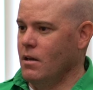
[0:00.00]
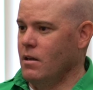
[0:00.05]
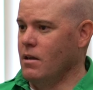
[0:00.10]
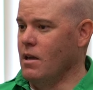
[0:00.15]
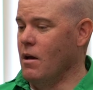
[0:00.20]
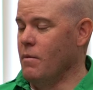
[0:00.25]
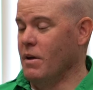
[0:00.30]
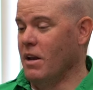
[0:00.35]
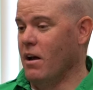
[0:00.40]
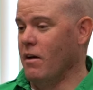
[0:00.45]

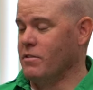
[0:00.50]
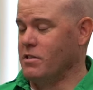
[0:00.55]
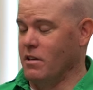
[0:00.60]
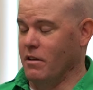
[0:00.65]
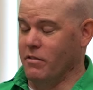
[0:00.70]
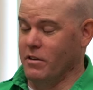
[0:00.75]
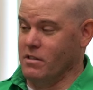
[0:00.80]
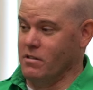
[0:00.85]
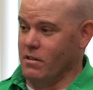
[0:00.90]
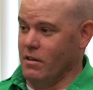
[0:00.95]
Yeah, I mean,
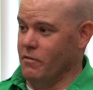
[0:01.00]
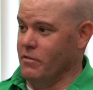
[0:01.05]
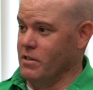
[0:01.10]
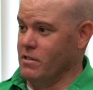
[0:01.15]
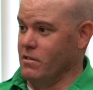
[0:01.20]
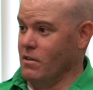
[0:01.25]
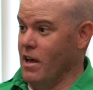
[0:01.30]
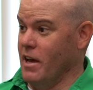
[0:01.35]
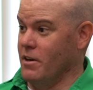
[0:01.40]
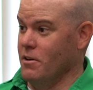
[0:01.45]
obviously, if
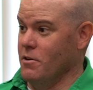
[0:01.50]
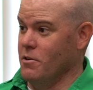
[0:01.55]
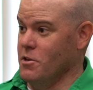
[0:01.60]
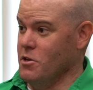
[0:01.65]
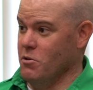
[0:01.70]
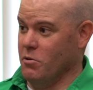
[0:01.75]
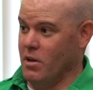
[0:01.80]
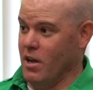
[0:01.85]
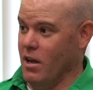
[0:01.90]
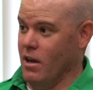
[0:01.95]
it's lighter,
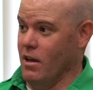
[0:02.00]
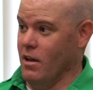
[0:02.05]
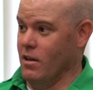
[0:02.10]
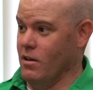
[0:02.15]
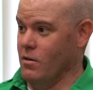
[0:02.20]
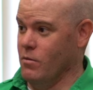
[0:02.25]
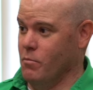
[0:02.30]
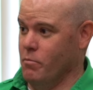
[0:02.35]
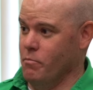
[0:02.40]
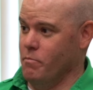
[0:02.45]
you
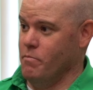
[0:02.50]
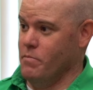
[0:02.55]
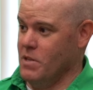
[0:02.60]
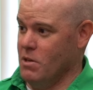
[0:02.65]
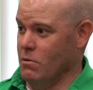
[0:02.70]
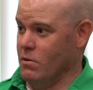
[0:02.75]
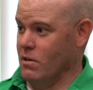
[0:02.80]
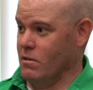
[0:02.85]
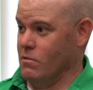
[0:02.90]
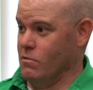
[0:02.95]
can
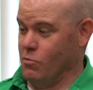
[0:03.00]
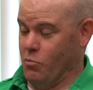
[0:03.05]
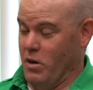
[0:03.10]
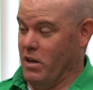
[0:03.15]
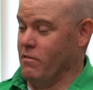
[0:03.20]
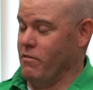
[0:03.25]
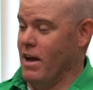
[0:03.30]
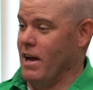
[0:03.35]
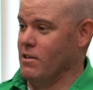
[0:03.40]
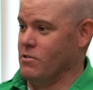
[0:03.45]
swing
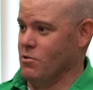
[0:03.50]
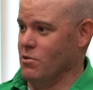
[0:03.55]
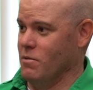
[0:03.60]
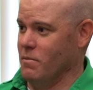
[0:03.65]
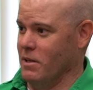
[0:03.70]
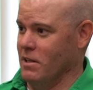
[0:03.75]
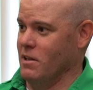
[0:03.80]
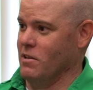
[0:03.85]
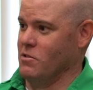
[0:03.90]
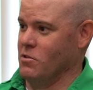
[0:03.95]
it faster. I
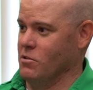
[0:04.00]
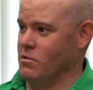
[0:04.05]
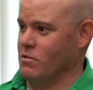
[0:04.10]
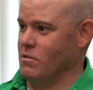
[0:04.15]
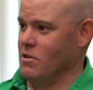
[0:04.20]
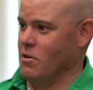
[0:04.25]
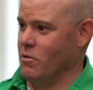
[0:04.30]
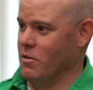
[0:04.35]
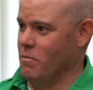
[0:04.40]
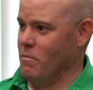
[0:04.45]
mean, that's
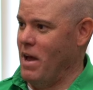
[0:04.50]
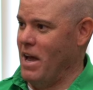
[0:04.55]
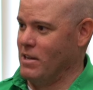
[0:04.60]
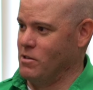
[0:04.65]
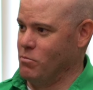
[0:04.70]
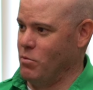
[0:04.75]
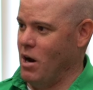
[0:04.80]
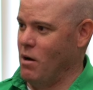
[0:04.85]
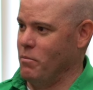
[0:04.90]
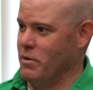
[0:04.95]
just, you know, the
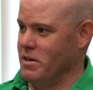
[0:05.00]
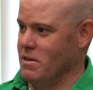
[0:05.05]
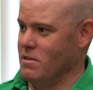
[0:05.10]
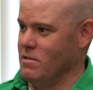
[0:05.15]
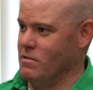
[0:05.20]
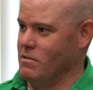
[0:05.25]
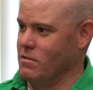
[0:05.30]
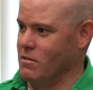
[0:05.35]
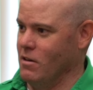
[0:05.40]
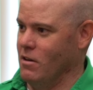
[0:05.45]
mass
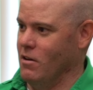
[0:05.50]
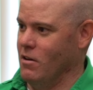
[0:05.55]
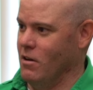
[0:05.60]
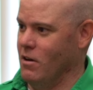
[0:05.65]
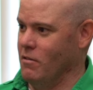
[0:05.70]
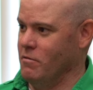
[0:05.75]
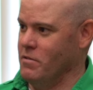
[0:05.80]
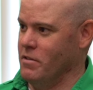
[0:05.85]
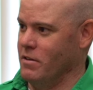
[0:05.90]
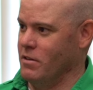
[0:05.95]
properties
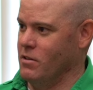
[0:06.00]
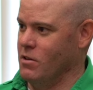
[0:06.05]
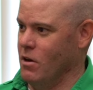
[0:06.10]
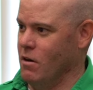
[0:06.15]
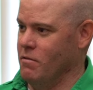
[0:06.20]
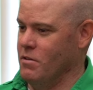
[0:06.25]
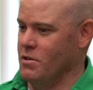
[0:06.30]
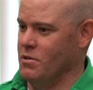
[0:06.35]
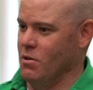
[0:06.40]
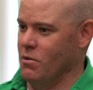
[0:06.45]
of
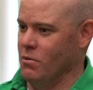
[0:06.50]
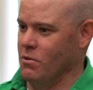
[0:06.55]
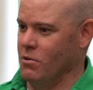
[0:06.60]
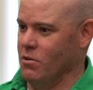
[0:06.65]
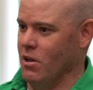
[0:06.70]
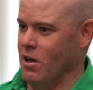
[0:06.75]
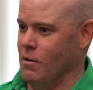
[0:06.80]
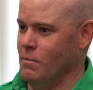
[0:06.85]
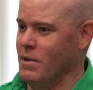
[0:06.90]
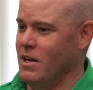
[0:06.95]
the total
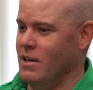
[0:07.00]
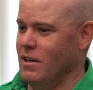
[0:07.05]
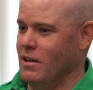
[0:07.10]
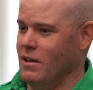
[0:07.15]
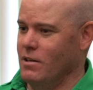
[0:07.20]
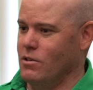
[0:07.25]
club.